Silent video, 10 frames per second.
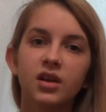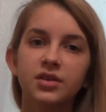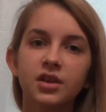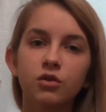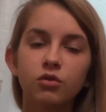
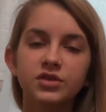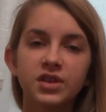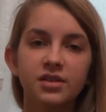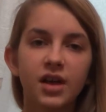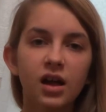It includes
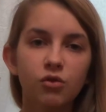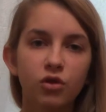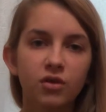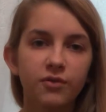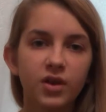a
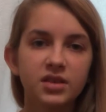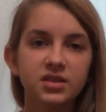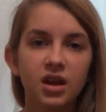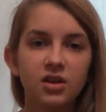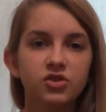dialogue with
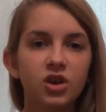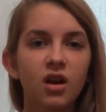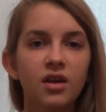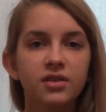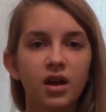God's angel
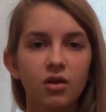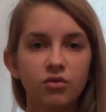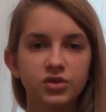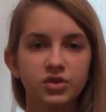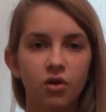and
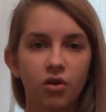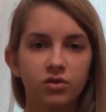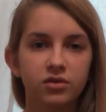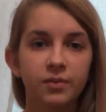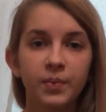Herod's
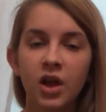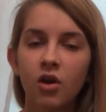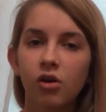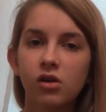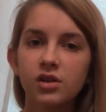court.
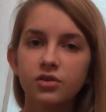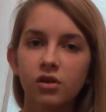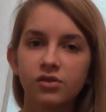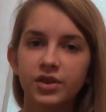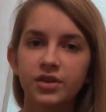All in
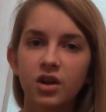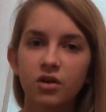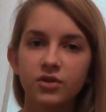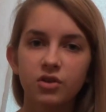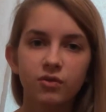all, the Day
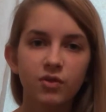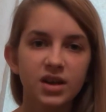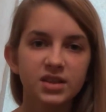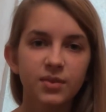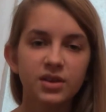of the Three
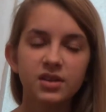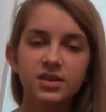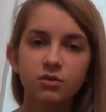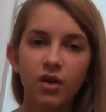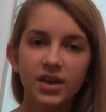Wise Men
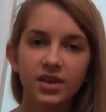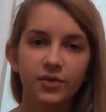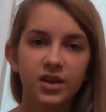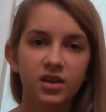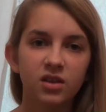is quite a
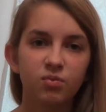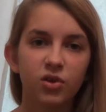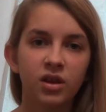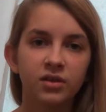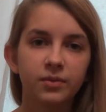thing in
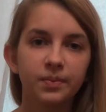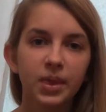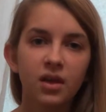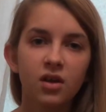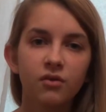Poland.
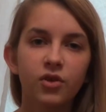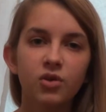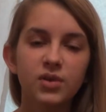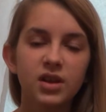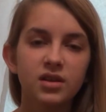
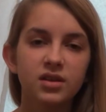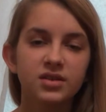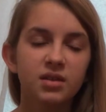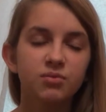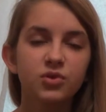For me,
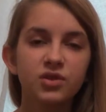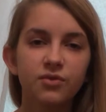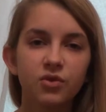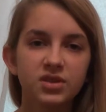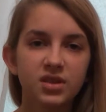it's a
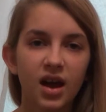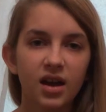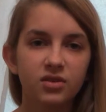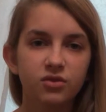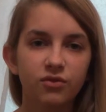beautiful
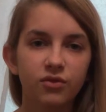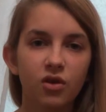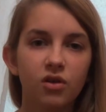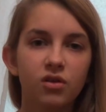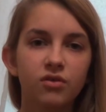sight of
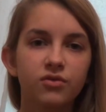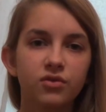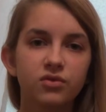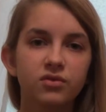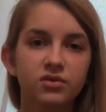
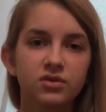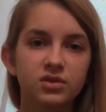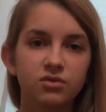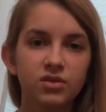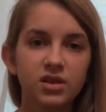colorful
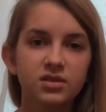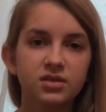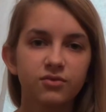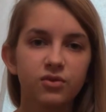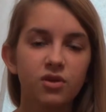
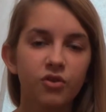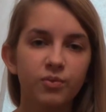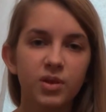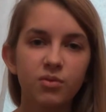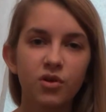streets full
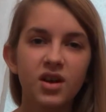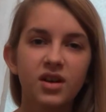of people